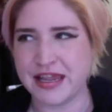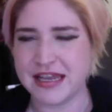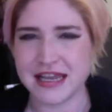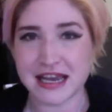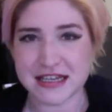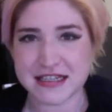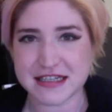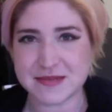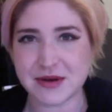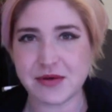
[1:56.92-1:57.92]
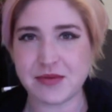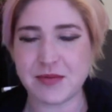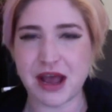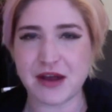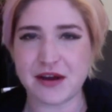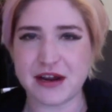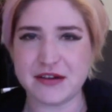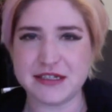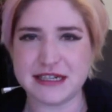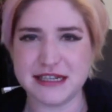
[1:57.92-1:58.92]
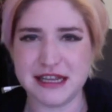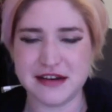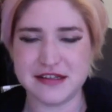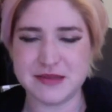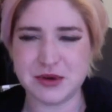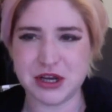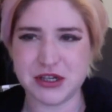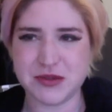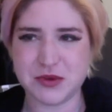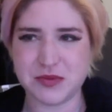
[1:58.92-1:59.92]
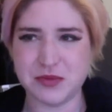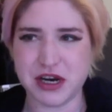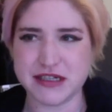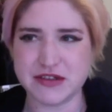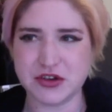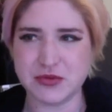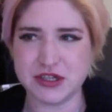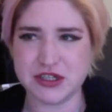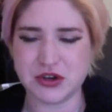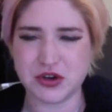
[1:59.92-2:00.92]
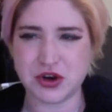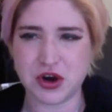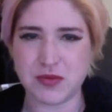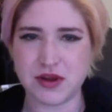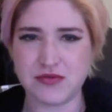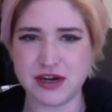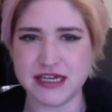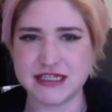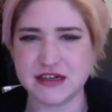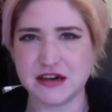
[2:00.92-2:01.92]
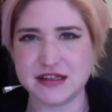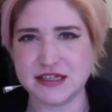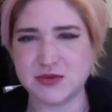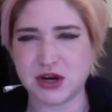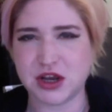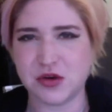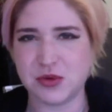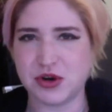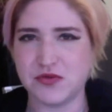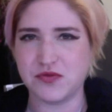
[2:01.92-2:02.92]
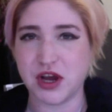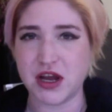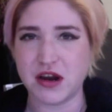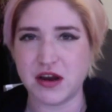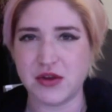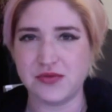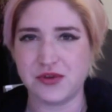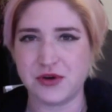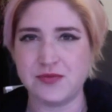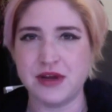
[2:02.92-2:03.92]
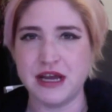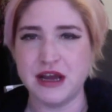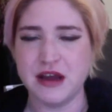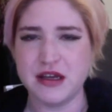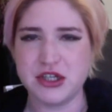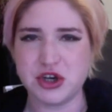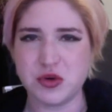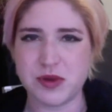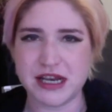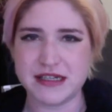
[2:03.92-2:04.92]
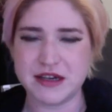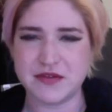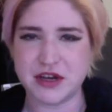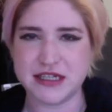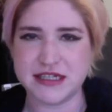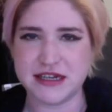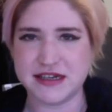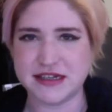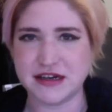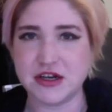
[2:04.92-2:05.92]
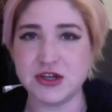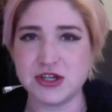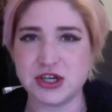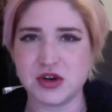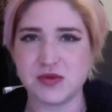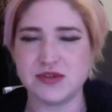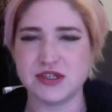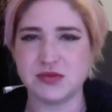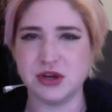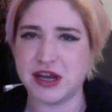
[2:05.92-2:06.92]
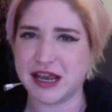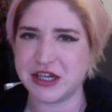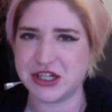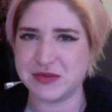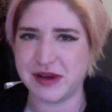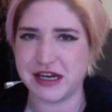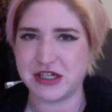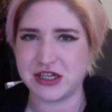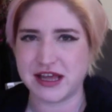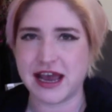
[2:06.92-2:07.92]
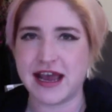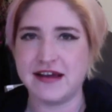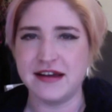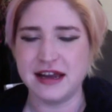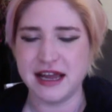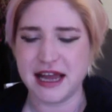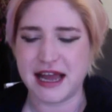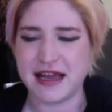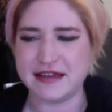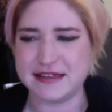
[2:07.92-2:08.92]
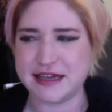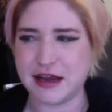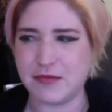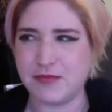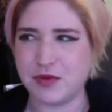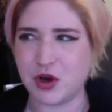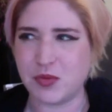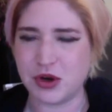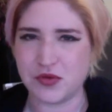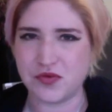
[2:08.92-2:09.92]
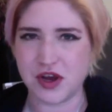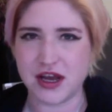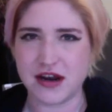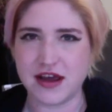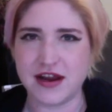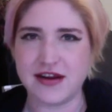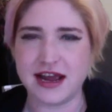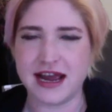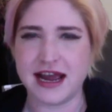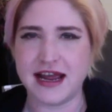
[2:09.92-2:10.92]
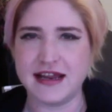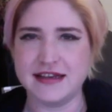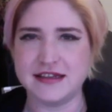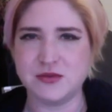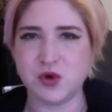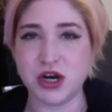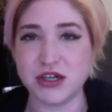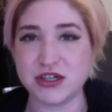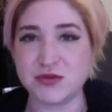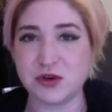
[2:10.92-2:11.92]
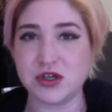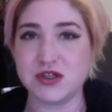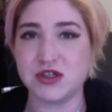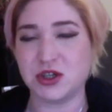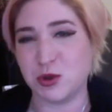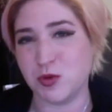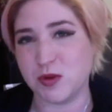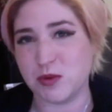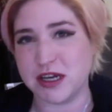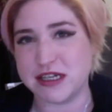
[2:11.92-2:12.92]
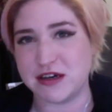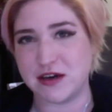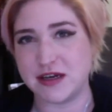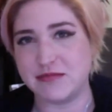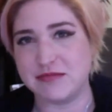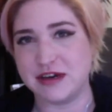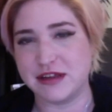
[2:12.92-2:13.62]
Yeah, so that's a bit about my background. And then I suppose with mindsanonymous.com, it really started when I got put furlough from a job in diversity and inclusion. I was communications manager there and got put on furlough and wondered what to do with my time.